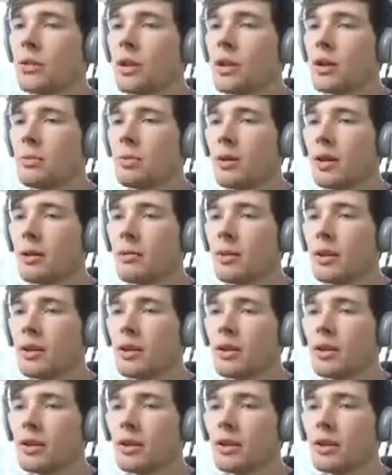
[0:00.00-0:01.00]
Would up here be
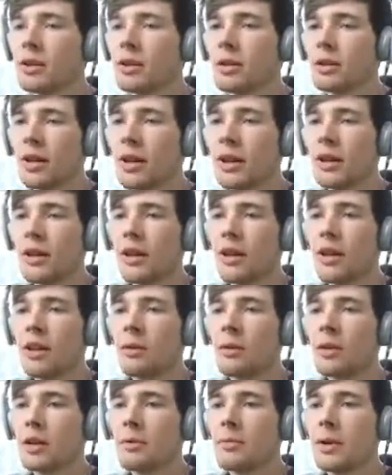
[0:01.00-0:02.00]
good? And
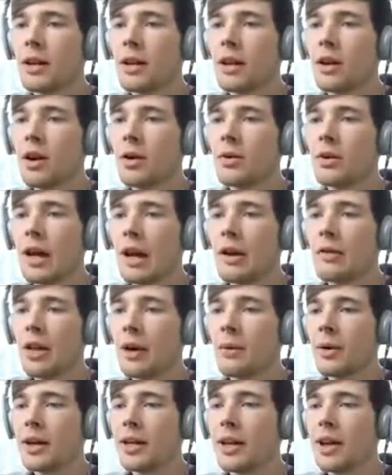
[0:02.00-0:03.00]
then we can make it go down
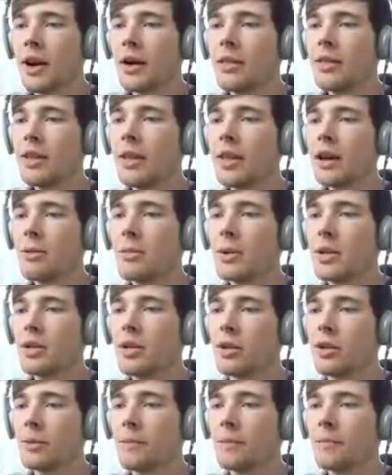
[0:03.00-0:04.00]
that way. Yeah, I think that would be
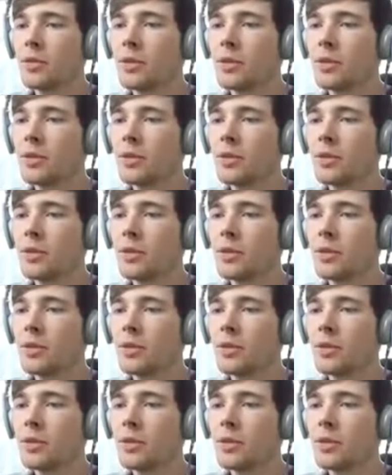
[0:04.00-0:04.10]
cool.